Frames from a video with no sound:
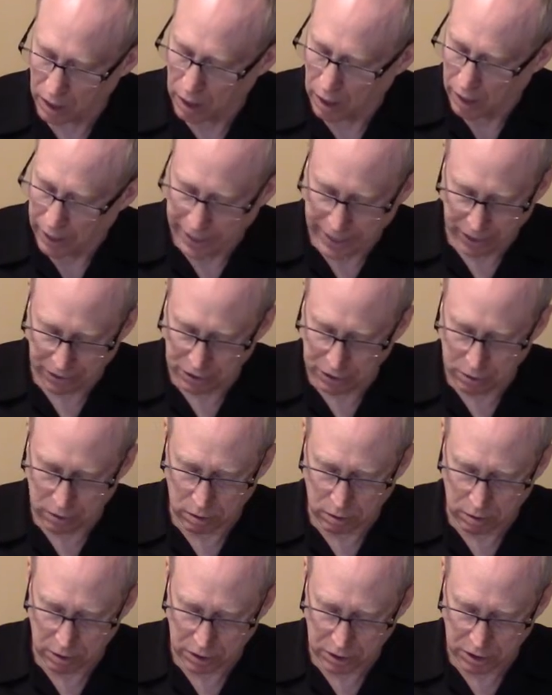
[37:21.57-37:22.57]
Ethical
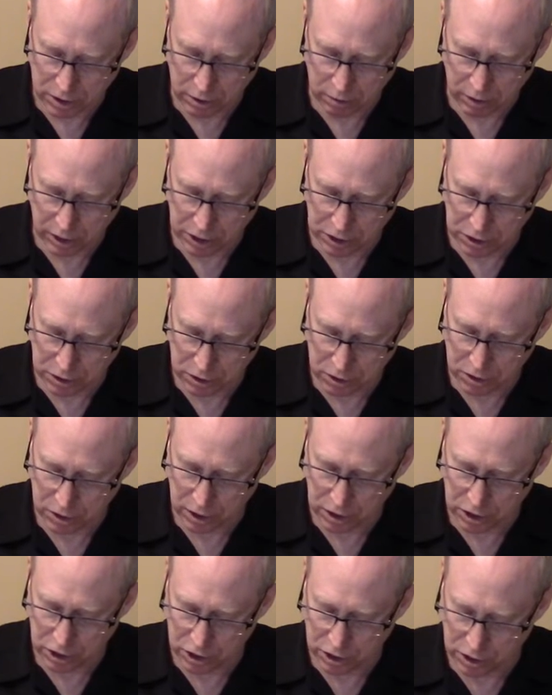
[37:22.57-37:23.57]
considerations
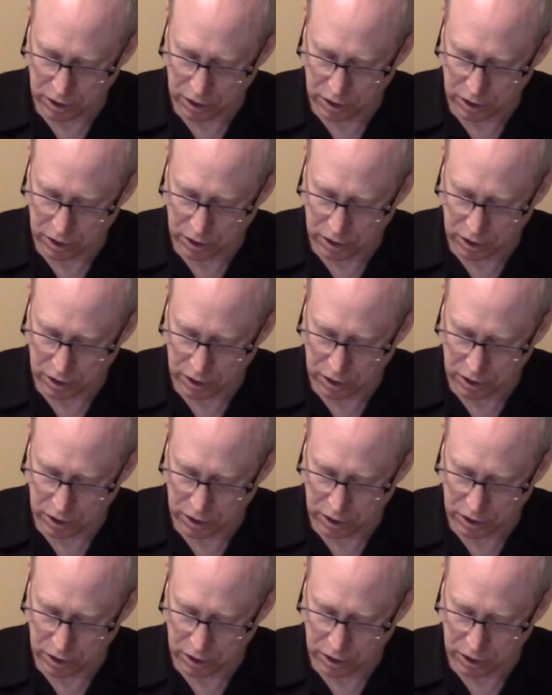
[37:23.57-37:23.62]
such as